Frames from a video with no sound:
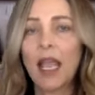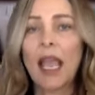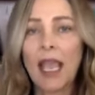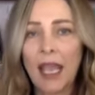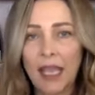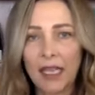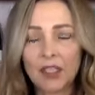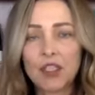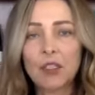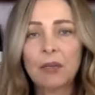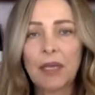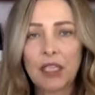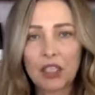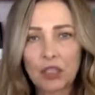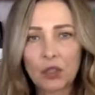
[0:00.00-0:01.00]
and to
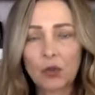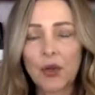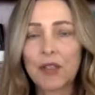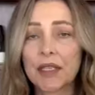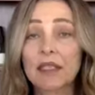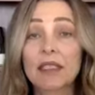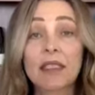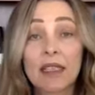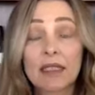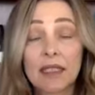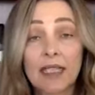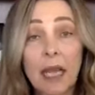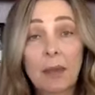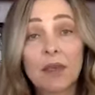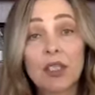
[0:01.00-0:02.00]
make sure this doesn't
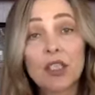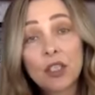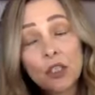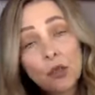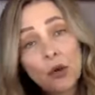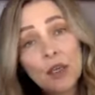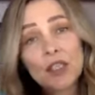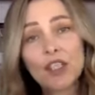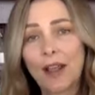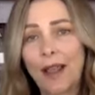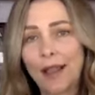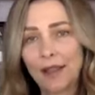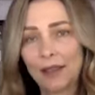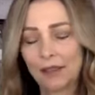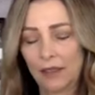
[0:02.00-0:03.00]
happen to your
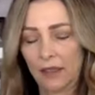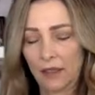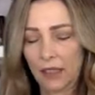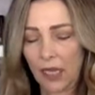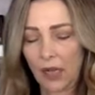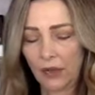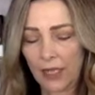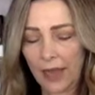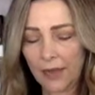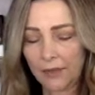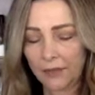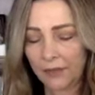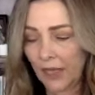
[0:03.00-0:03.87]
child, okay?